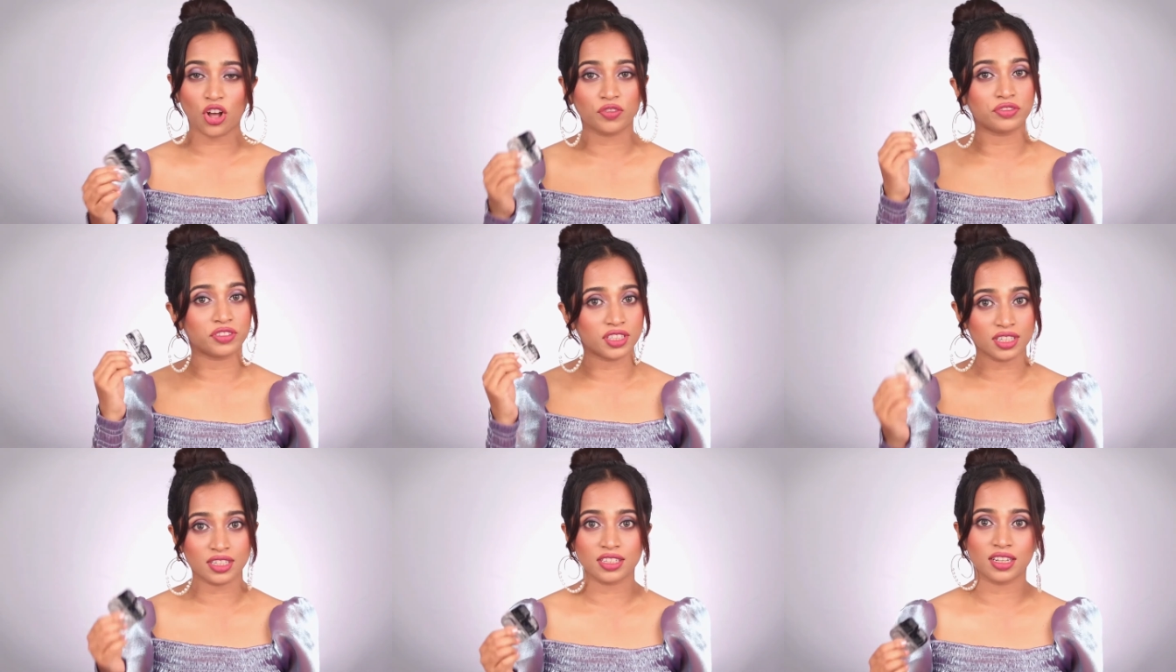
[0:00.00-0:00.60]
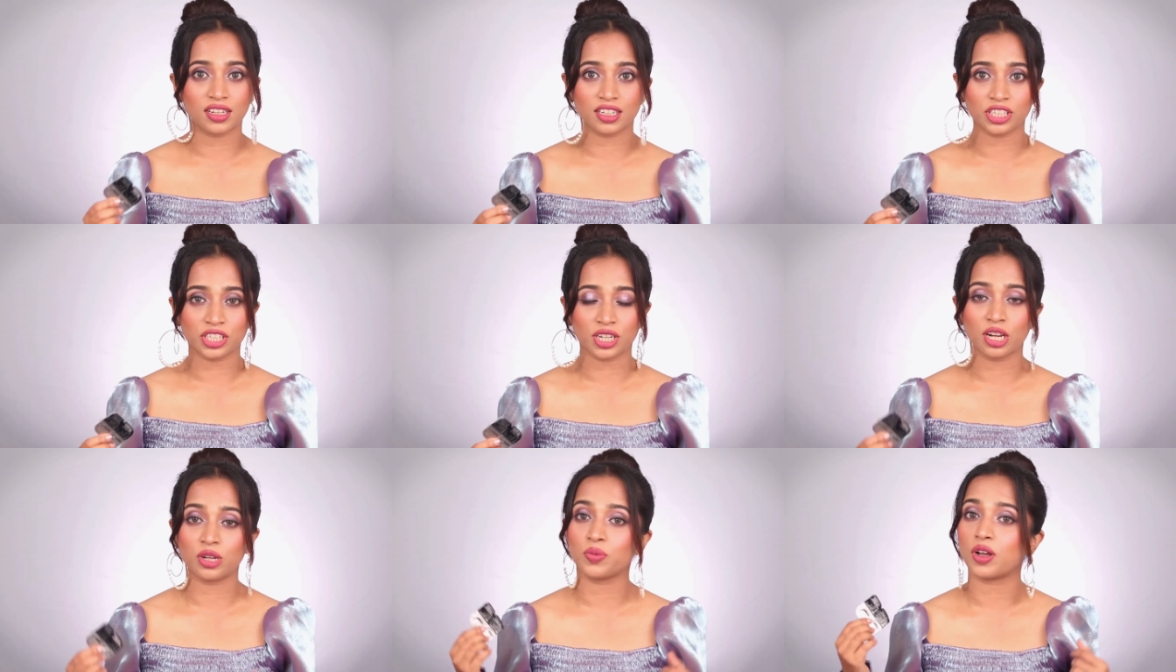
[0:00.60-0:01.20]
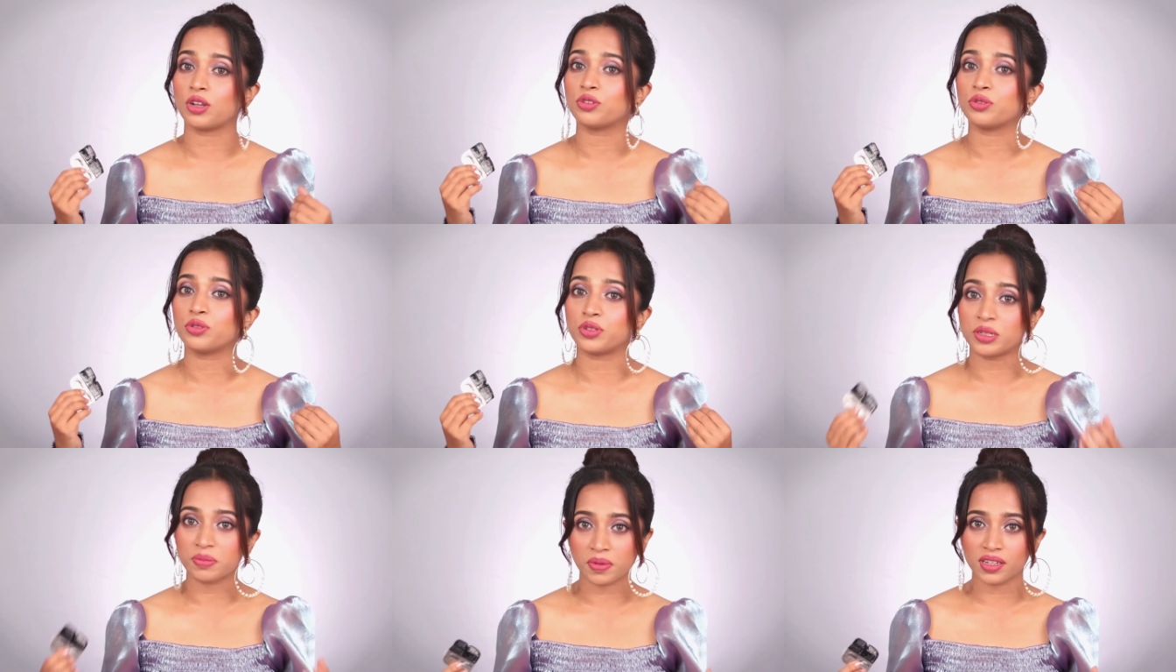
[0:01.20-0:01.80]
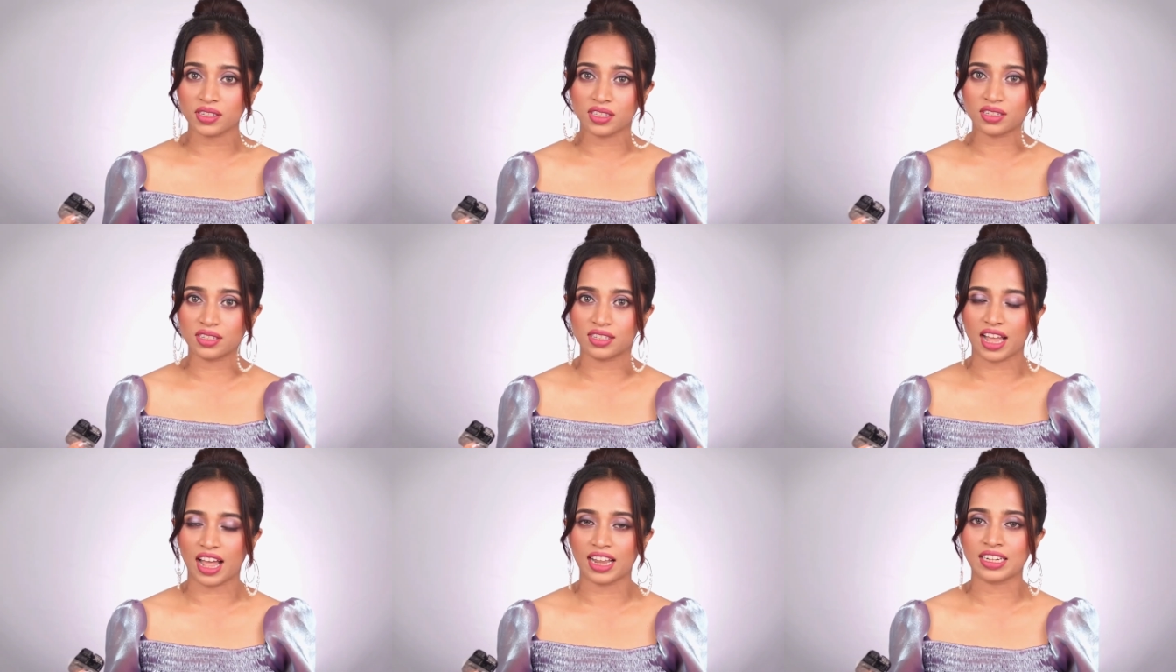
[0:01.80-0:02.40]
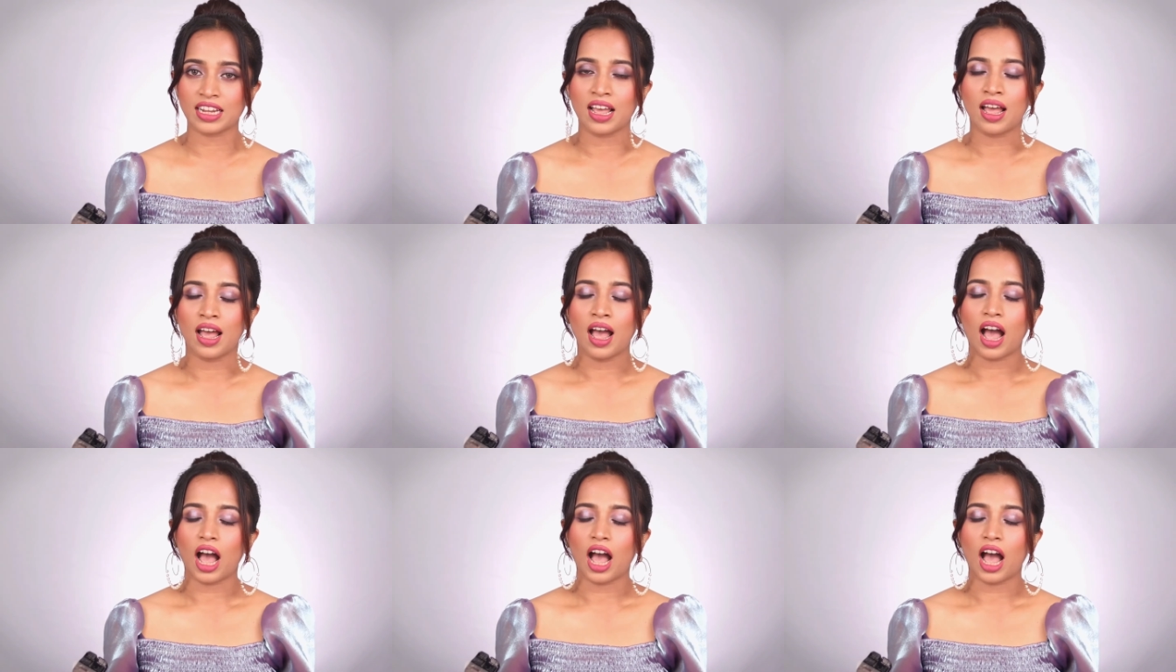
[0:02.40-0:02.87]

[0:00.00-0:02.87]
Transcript: of this collection and want to repurchase that,